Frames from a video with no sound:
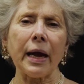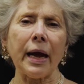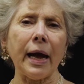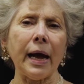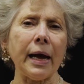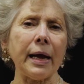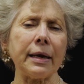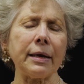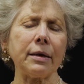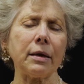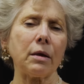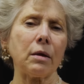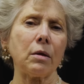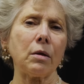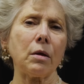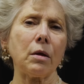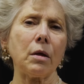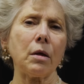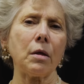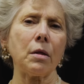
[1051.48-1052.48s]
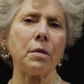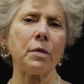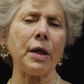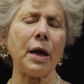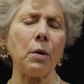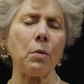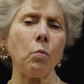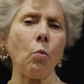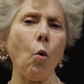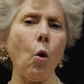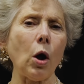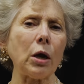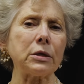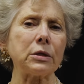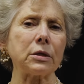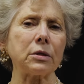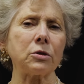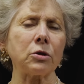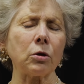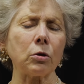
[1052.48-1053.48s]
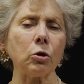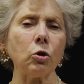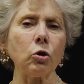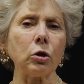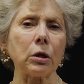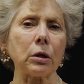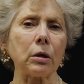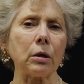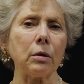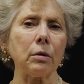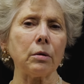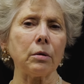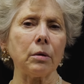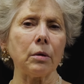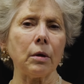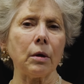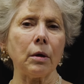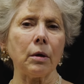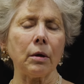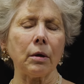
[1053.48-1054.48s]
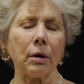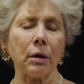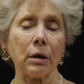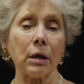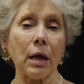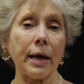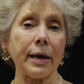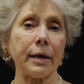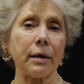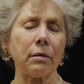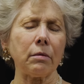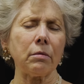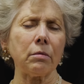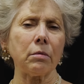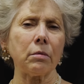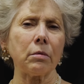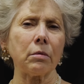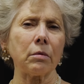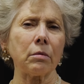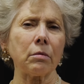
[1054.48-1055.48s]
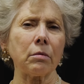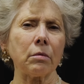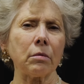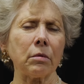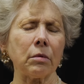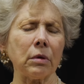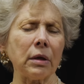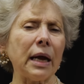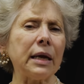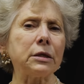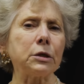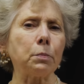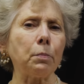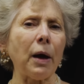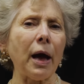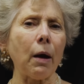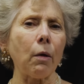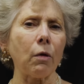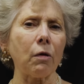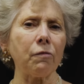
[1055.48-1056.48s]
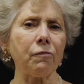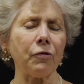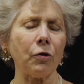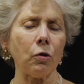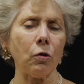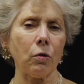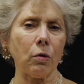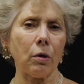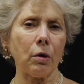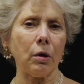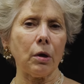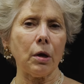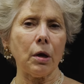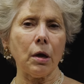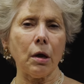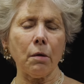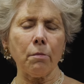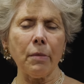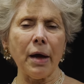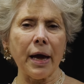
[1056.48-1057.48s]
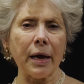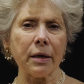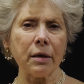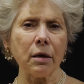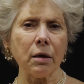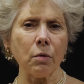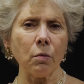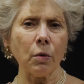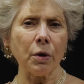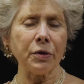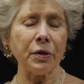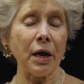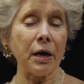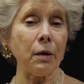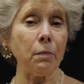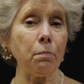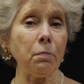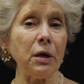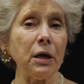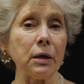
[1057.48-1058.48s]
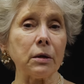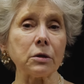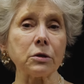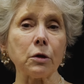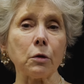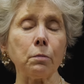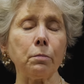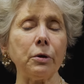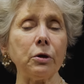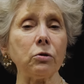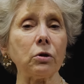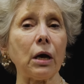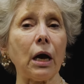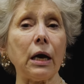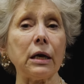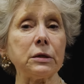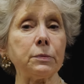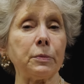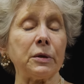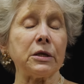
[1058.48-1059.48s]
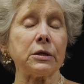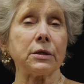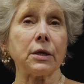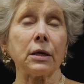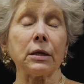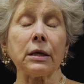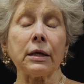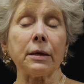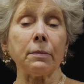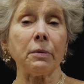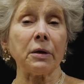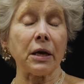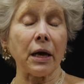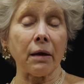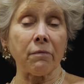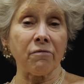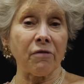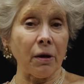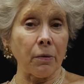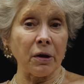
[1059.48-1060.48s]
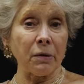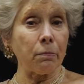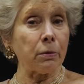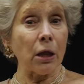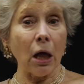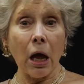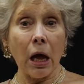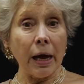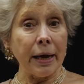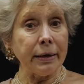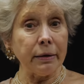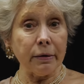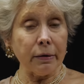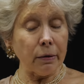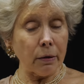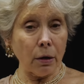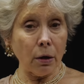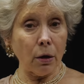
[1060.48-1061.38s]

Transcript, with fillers: And they want to look like less powerful men when they appeal. So Bill Cosby suddenly became very blind